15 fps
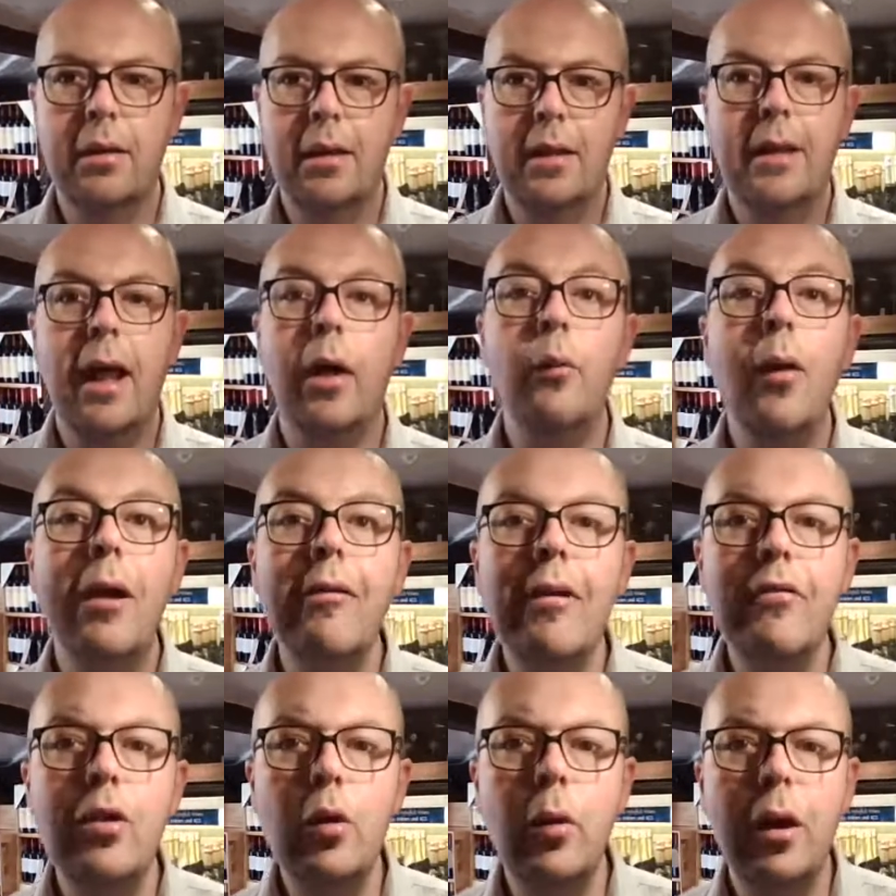Now, wherever
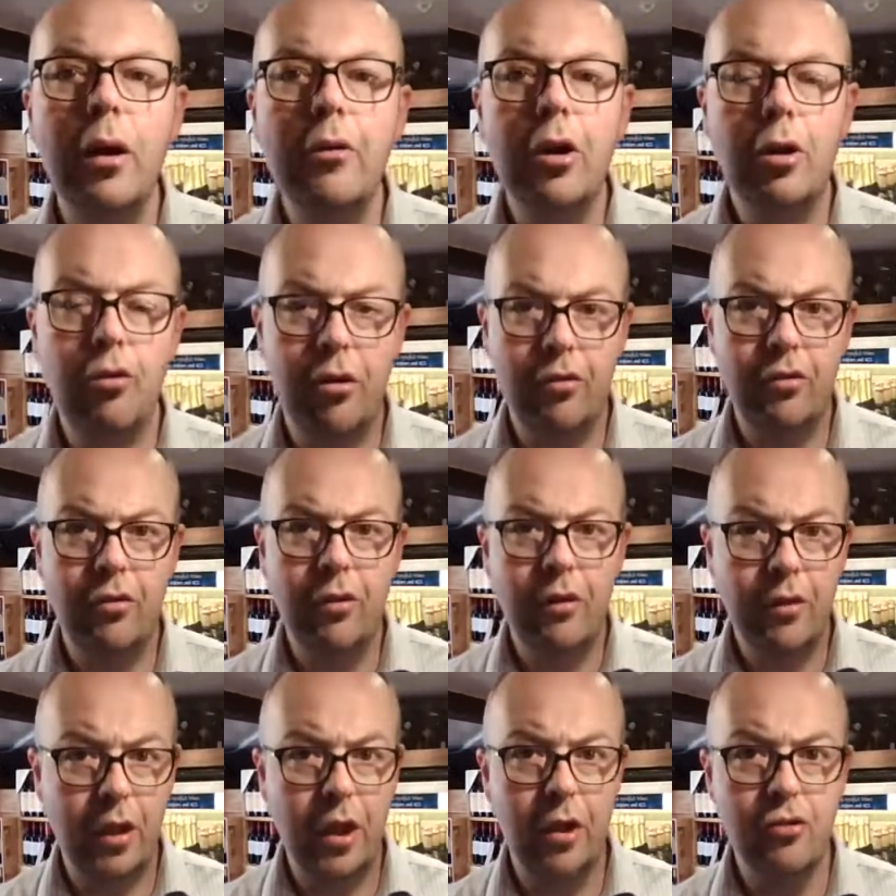you are across
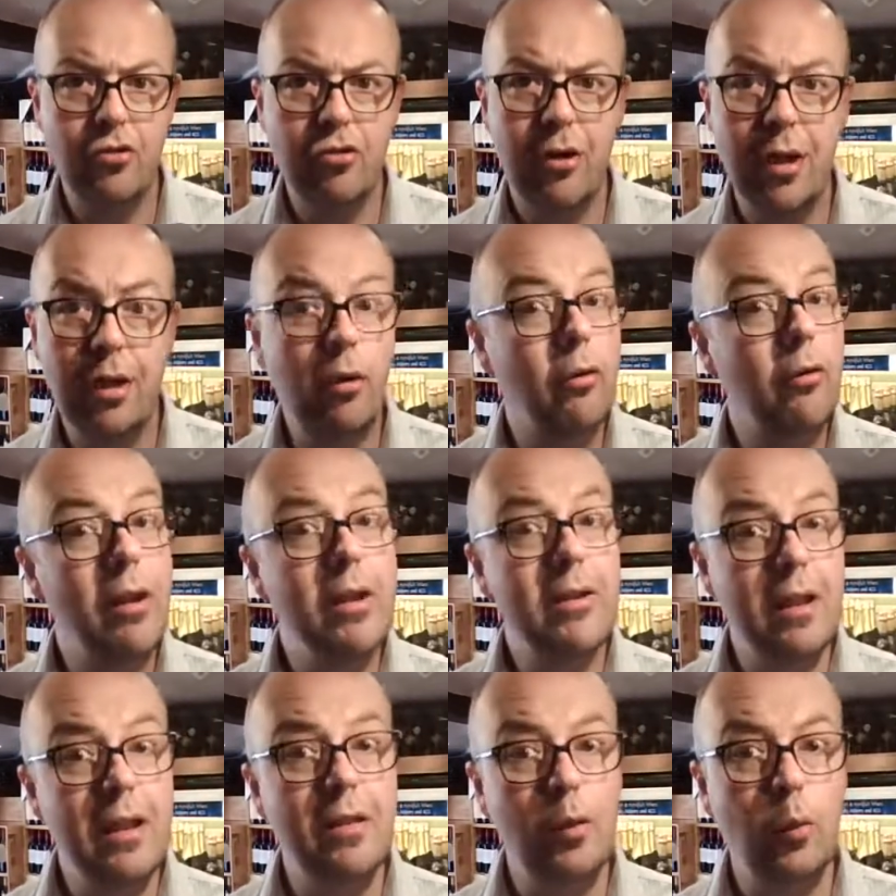the country, or
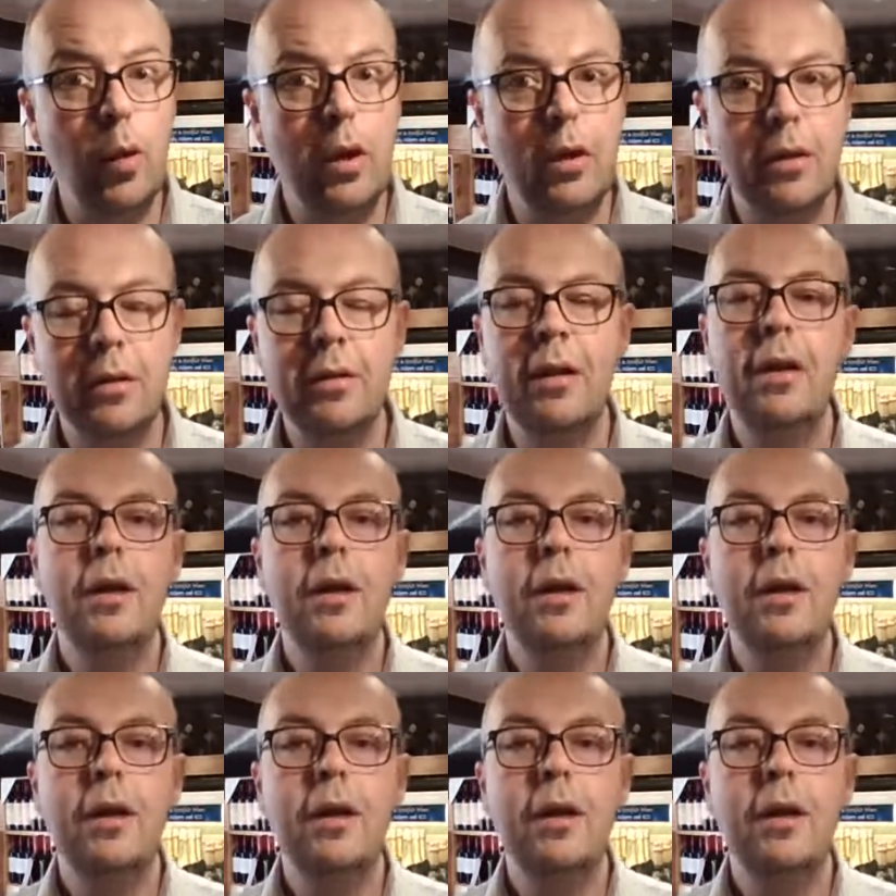indeed the world,